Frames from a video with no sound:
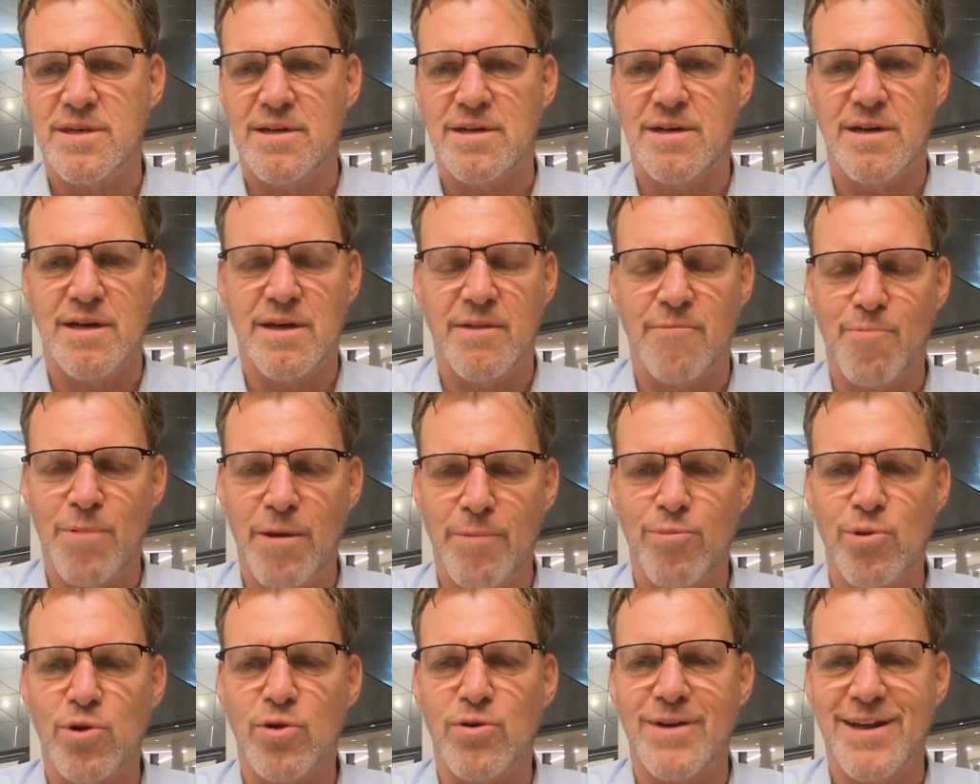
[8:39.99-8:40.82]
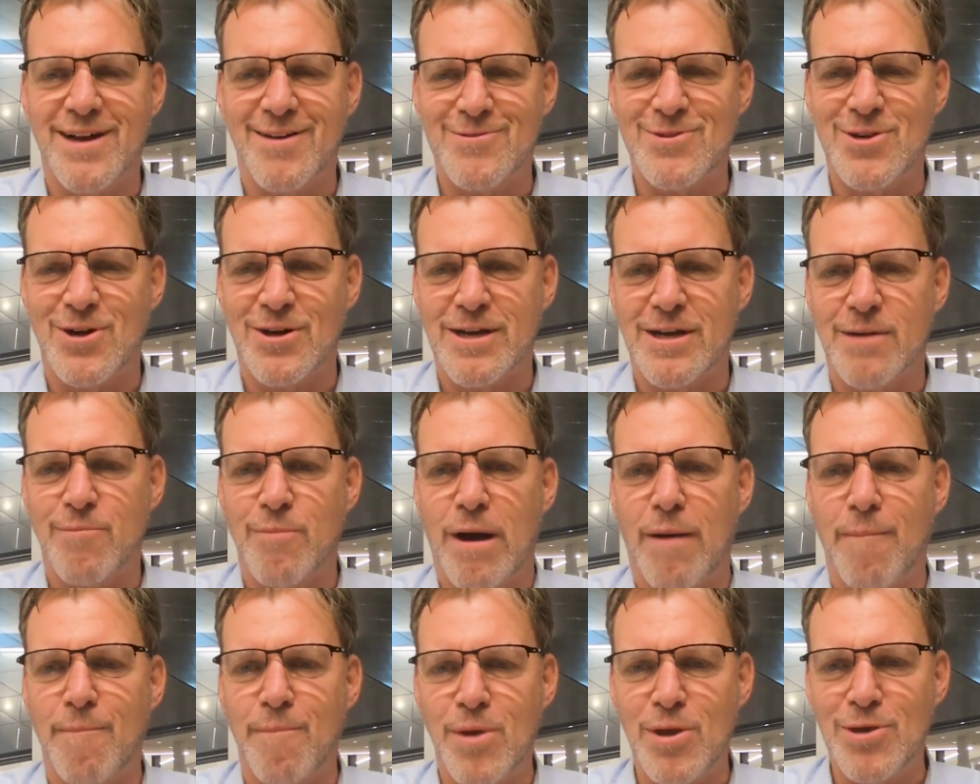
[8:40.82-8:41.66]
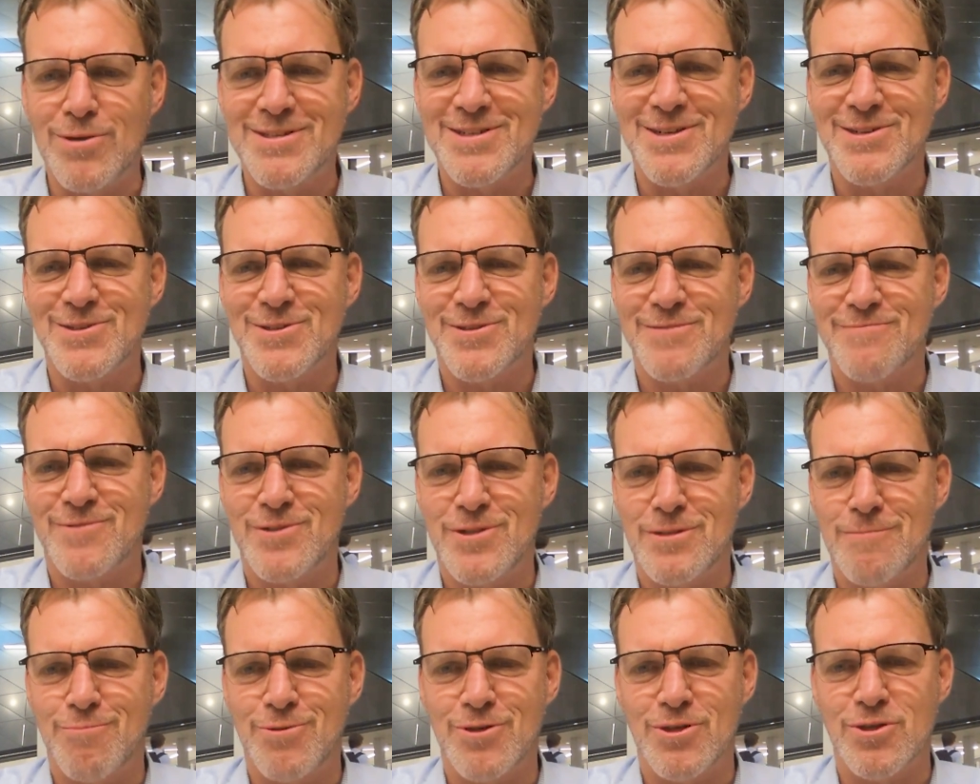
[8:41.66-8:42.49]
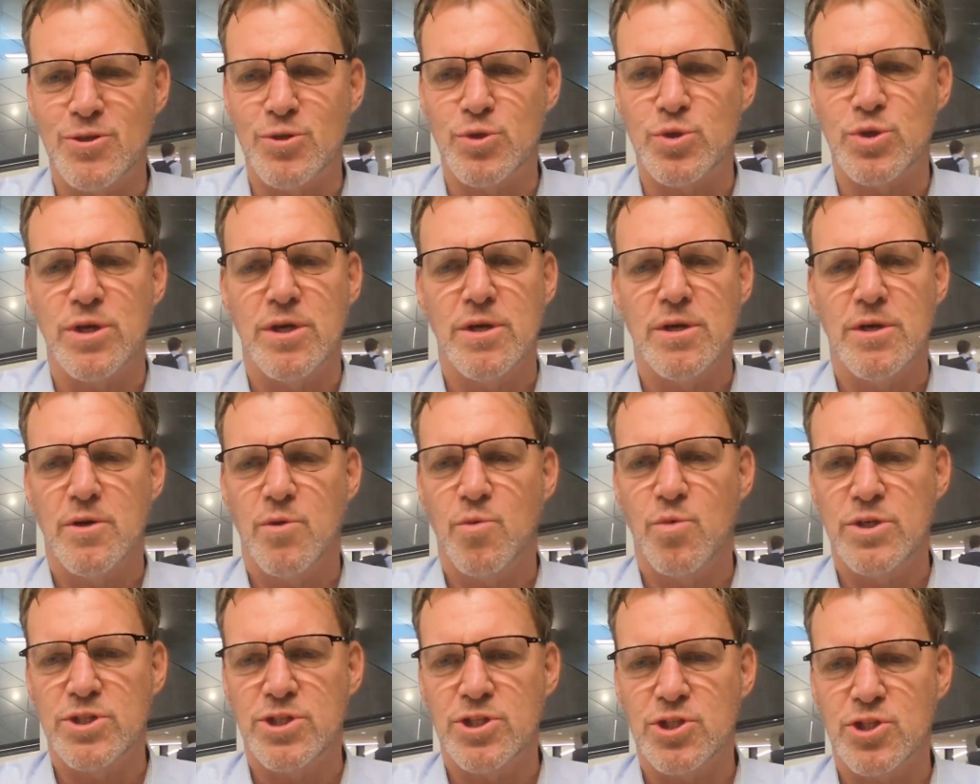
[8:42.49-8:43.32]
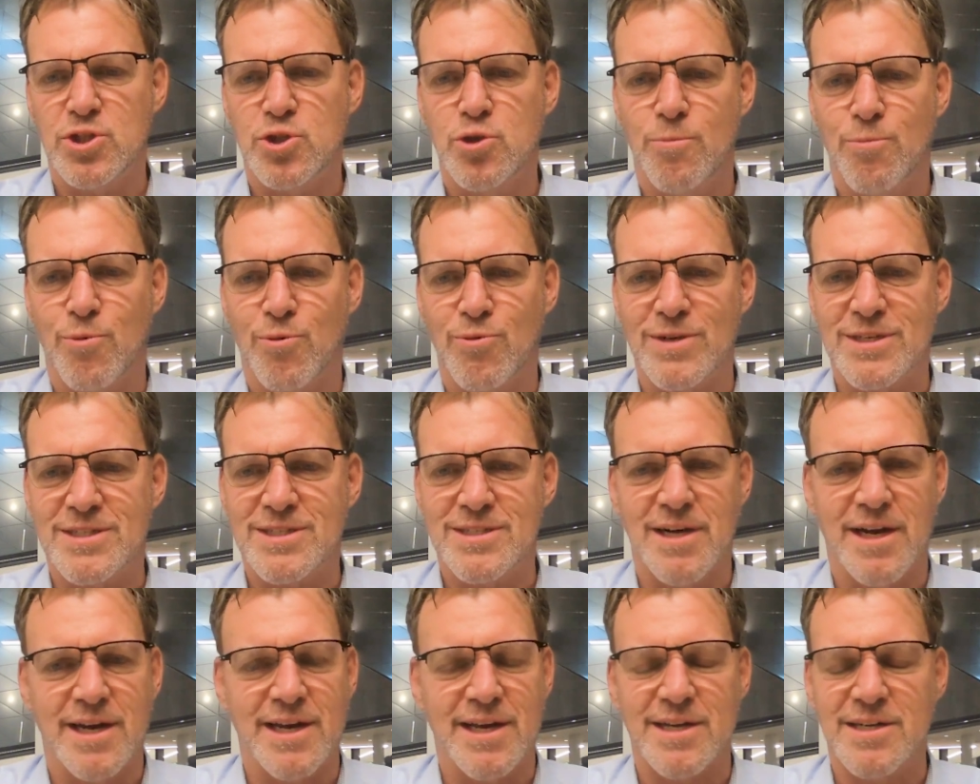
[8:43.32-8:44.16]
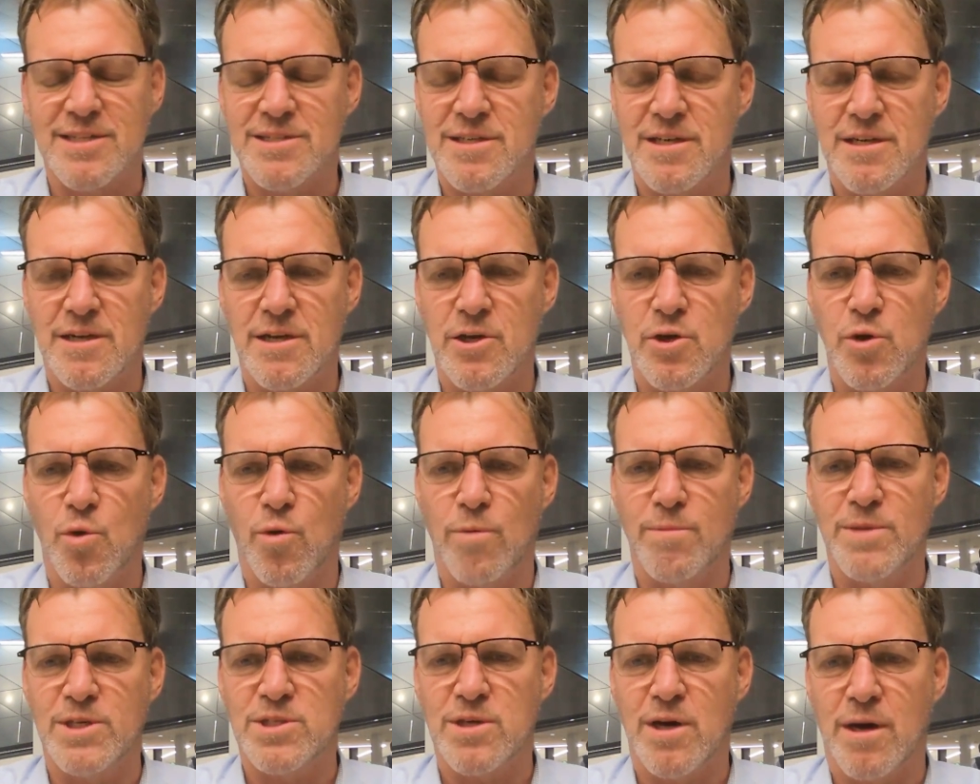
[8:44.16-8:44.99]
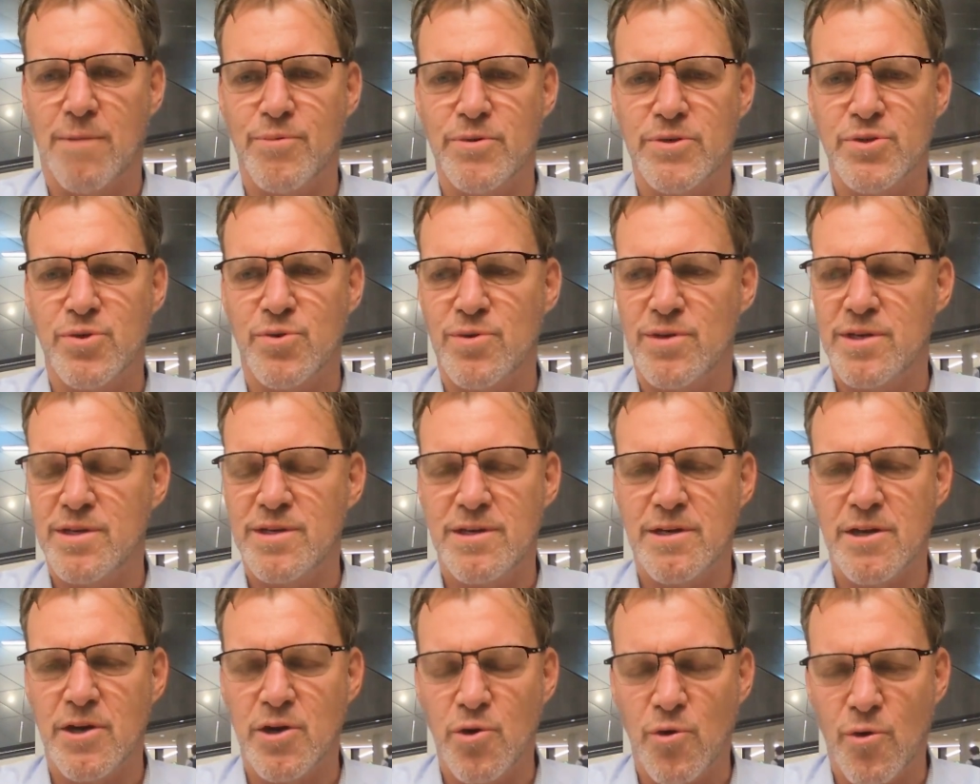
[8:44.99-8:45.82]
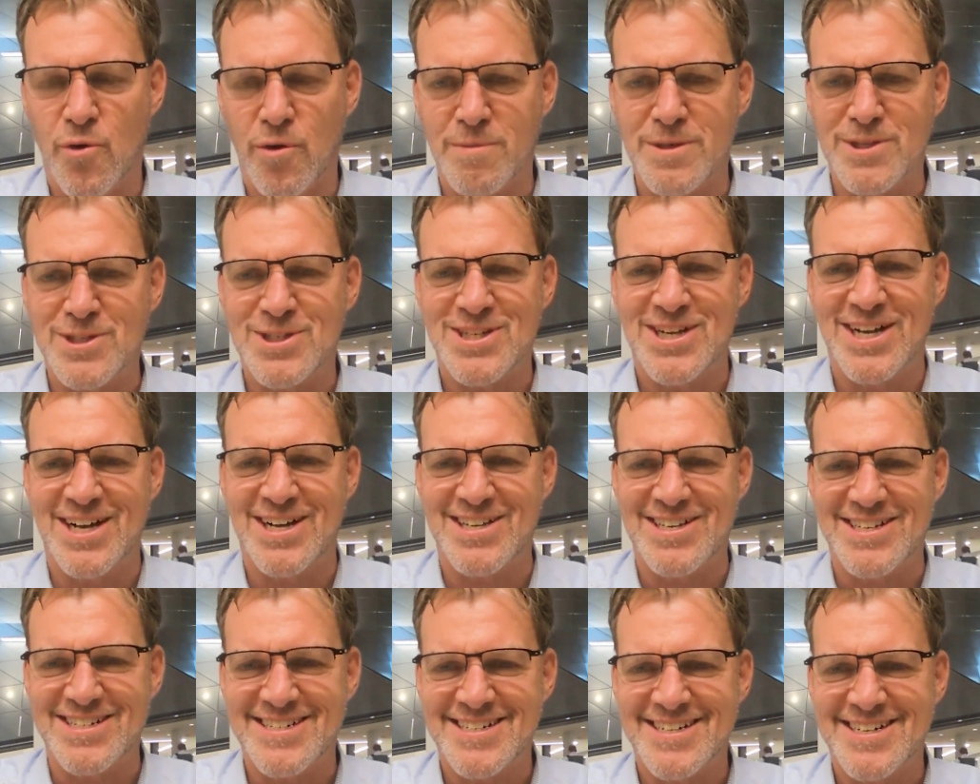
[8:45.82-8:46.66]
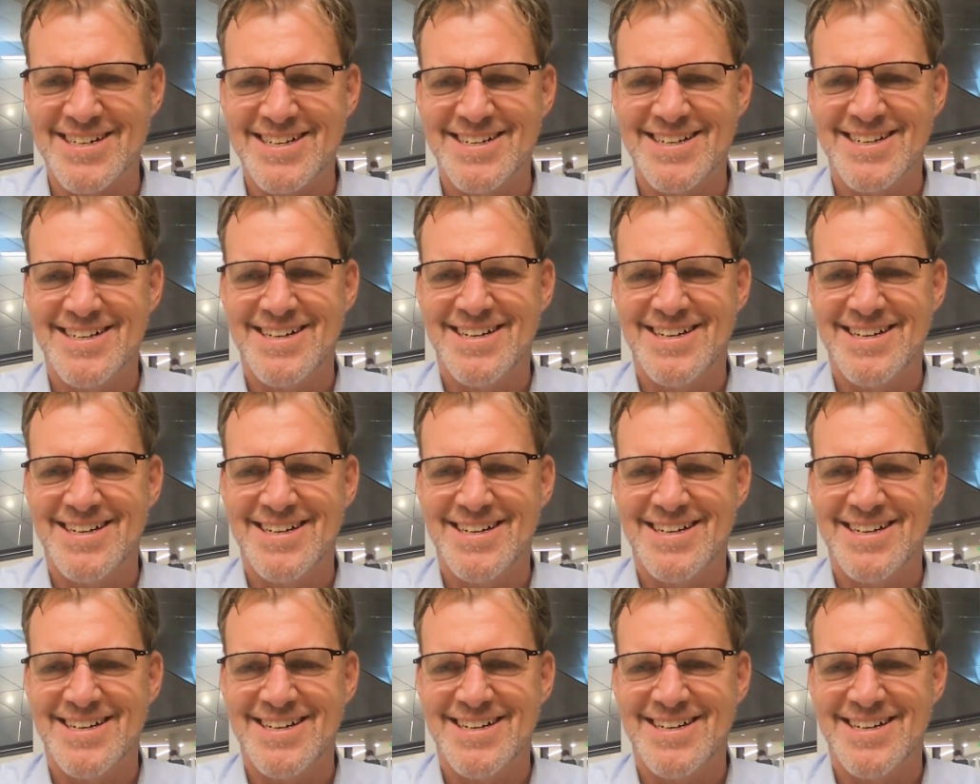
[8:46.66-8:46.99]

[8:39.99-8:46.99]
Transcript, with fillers: Uh, and people are now talking about millions of GPUs, which is super exciting. It's an enormous opportunity, an enormous challenge.